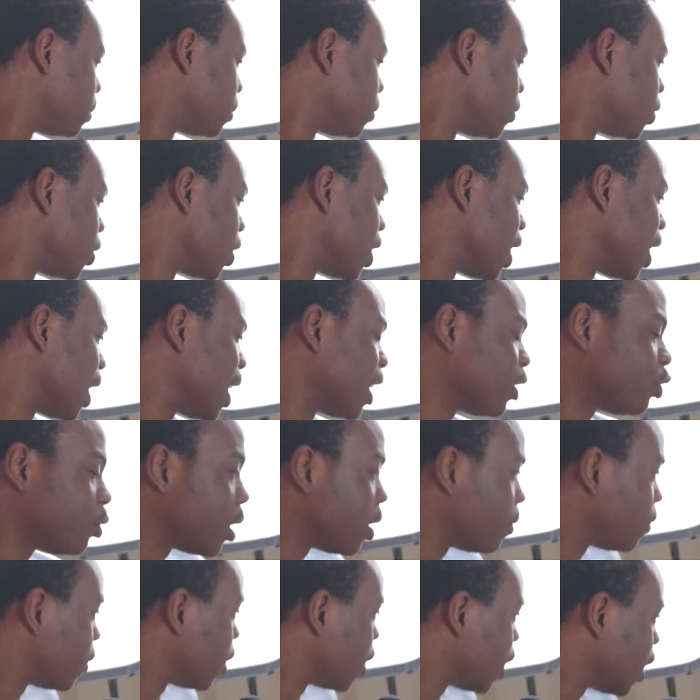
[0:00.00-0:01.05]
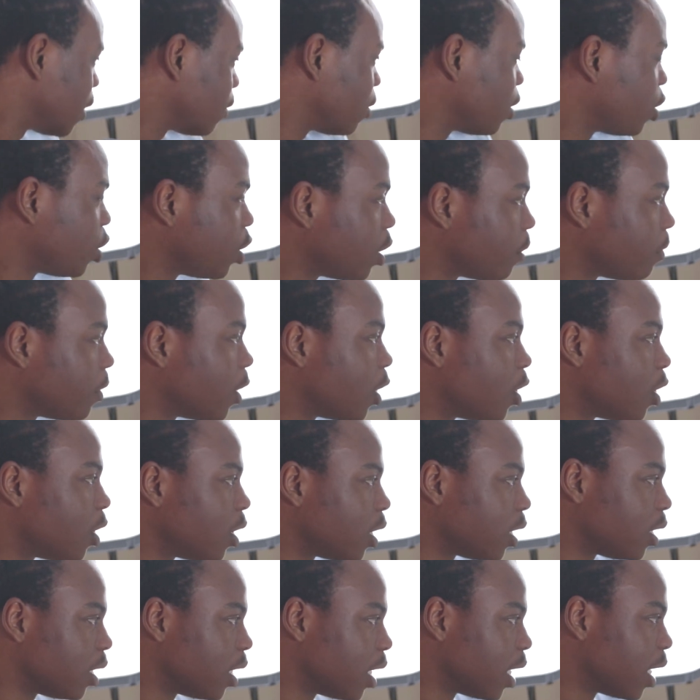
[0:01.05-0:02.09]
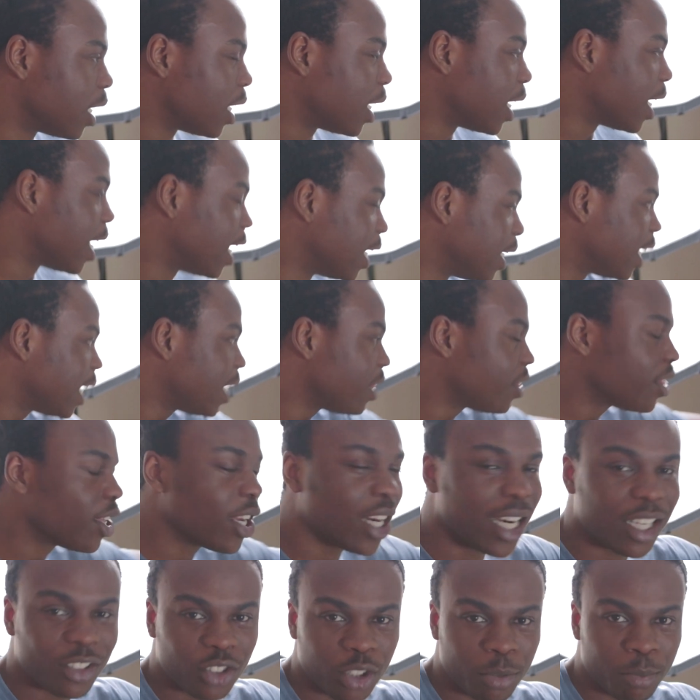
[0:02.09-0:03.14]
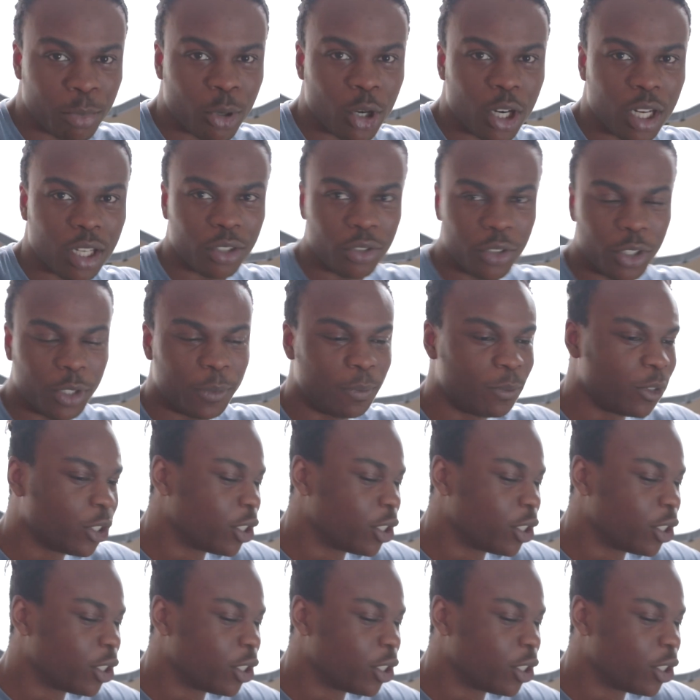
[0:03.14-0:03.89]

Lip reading: So yeah, that's what I've done. I just shoved it all in there, and in there that's the boiler room.